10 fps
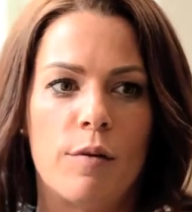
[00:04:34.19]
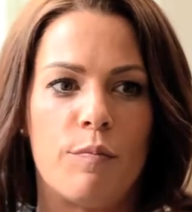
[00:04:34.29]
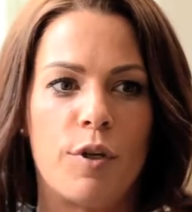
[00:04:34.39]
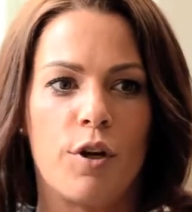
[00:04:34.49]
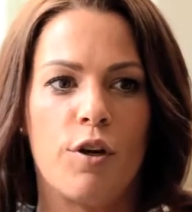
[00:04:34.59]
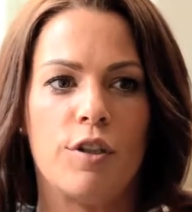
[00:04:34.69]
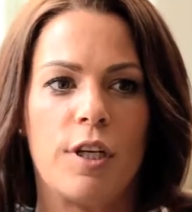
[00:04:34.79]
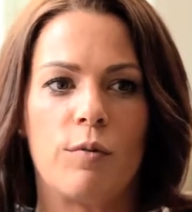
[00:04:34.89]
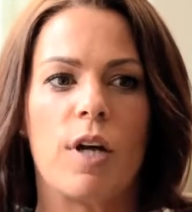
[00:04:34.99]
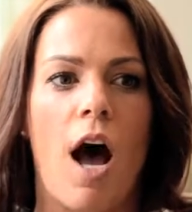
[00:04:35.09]
Because
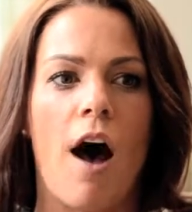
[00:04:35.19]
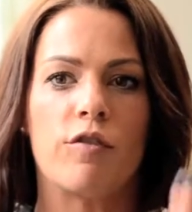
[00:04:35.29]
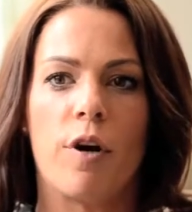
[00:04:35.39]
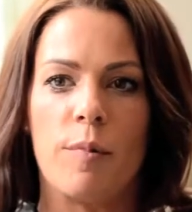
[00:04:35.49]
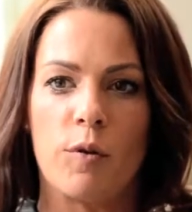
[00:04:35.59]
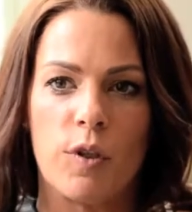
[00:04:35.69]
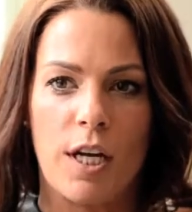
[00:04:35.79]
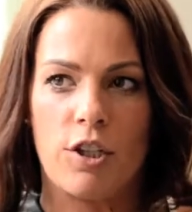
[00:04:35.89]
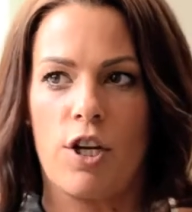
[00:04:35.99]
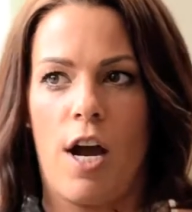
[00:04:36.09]
it was after I built
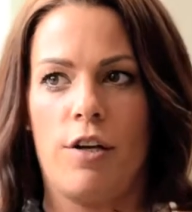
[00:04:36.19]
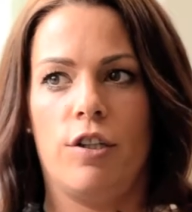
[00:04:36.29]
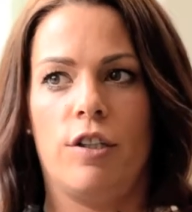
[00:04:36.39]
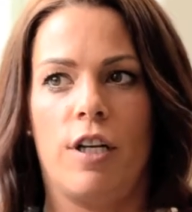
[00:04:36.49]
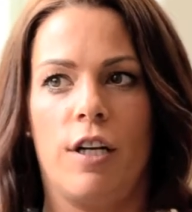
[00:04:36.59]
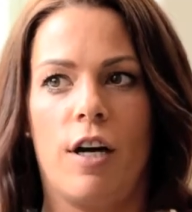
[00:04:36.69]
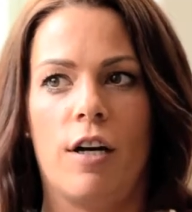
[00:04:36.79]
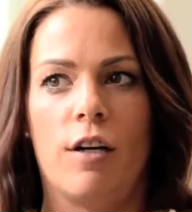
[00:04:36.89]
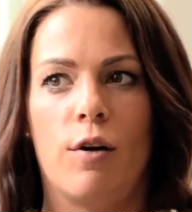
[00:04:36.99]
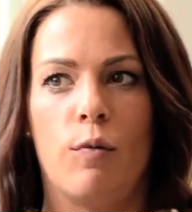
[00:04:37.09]
the education
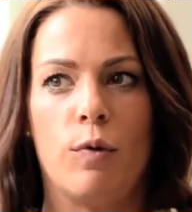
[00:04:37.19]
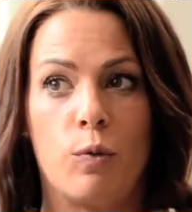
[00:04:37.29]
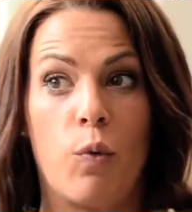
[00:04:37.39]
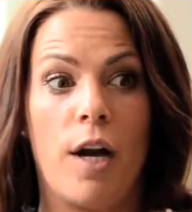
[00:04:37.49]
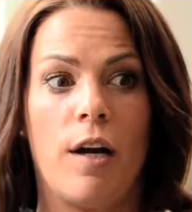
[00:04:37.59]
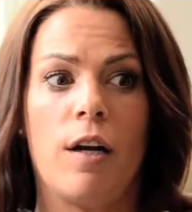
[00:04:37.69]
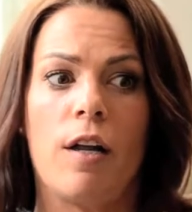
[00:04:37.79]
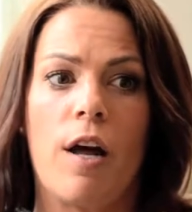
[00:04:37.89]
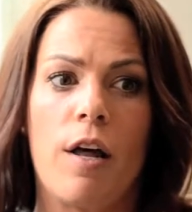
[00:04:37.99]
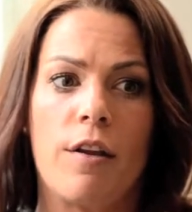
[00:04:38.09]
centre was when
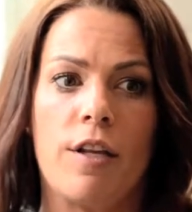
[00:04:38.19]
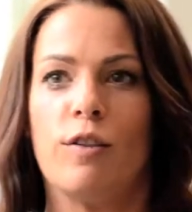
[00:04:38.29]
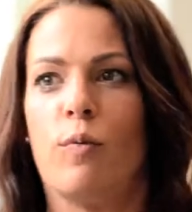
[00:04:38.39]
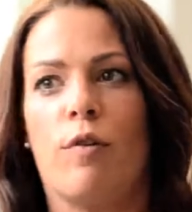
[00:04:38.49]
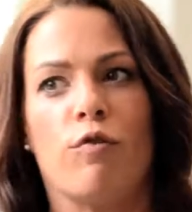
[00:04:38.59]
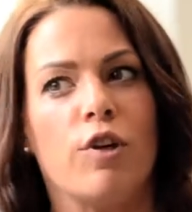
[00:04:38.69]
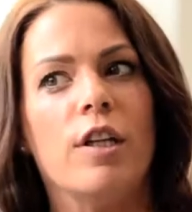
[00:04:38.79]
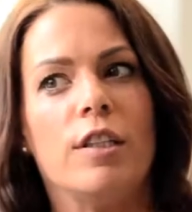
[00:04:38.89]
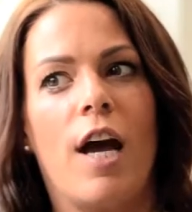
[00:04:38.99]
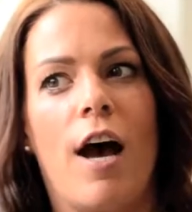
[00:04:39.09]
things went
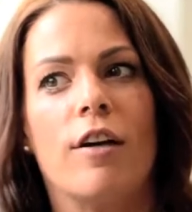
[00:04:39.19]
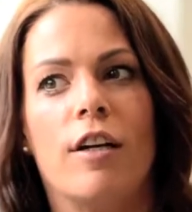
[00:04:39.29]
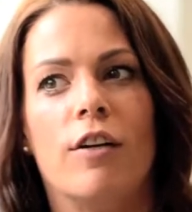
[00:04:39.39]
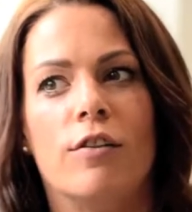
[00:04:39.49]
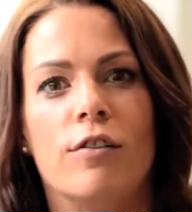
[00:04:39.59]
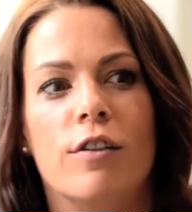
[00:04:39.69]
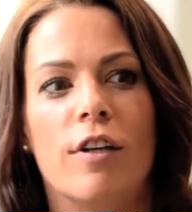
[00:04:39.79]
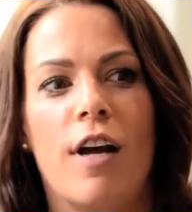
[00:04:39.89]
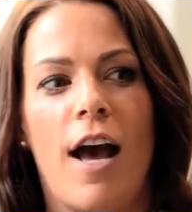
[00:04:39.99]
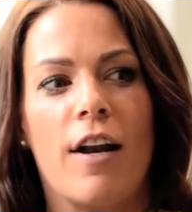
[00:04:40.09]
really downhill.
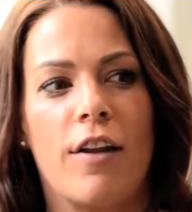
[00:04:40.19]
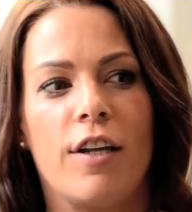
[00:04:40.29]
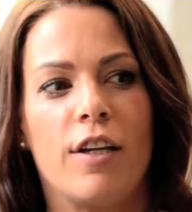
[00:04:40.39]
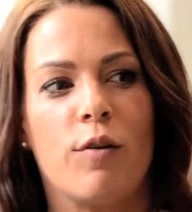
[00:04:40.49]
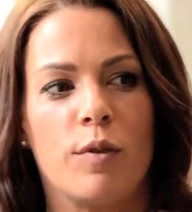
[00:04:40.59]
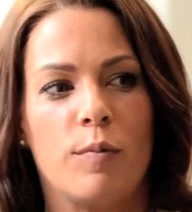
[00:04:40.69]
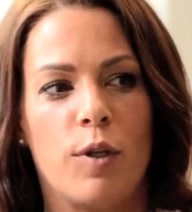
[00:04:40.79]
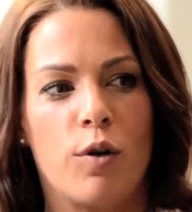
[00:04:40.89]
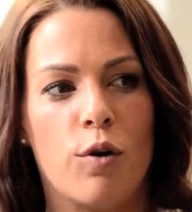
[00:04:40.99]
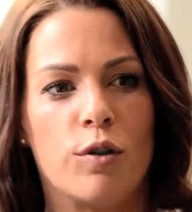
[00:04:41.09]
And I think it was
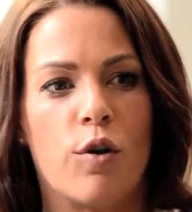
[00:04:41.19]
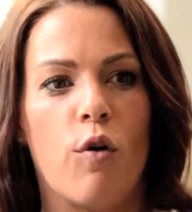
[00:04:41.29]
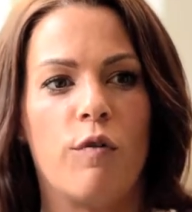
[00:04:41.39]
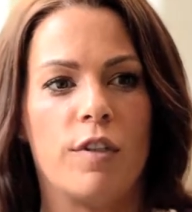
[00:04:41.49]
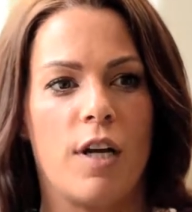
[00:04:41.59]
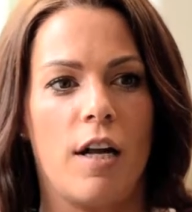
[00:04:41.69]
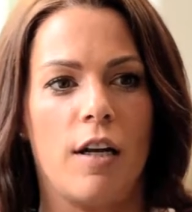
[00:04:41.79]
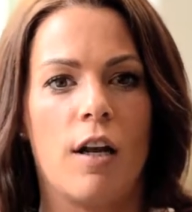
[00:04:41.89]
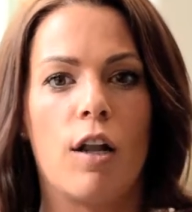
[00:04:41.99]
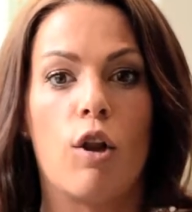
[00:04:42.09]
because all of a sudden
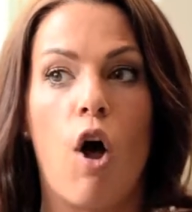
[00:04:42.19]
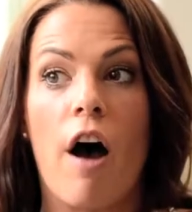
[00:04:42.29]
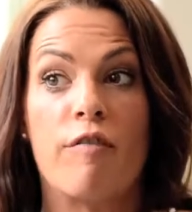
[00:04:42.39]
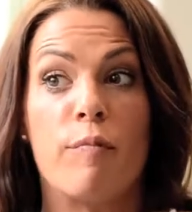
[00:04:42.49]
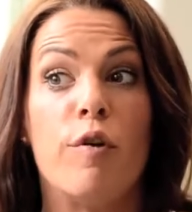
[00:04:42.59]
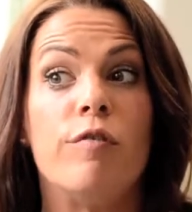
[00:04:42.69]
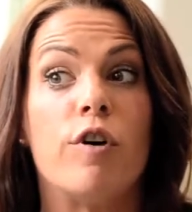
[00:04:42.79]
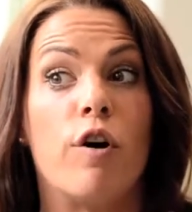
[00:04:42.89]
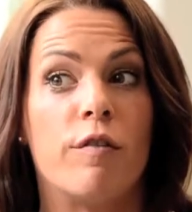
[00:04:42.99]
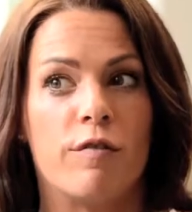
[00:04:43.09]
life moved
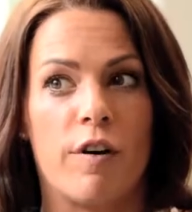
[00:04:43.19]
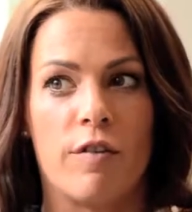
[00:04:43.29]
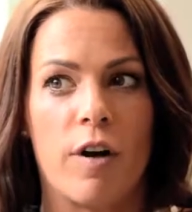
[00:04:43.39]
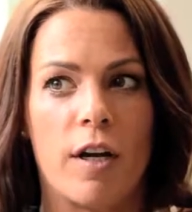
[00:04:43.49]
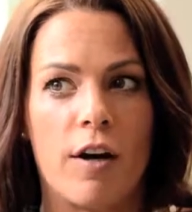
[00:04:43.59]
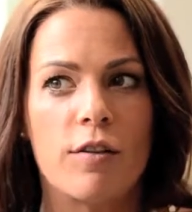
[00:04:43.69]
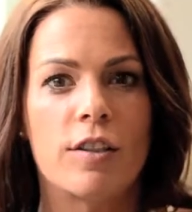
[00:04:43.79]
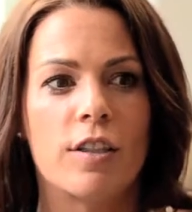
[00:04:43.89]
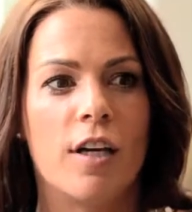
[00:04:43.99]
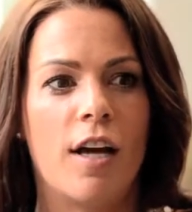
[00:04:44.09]
on for everyone else.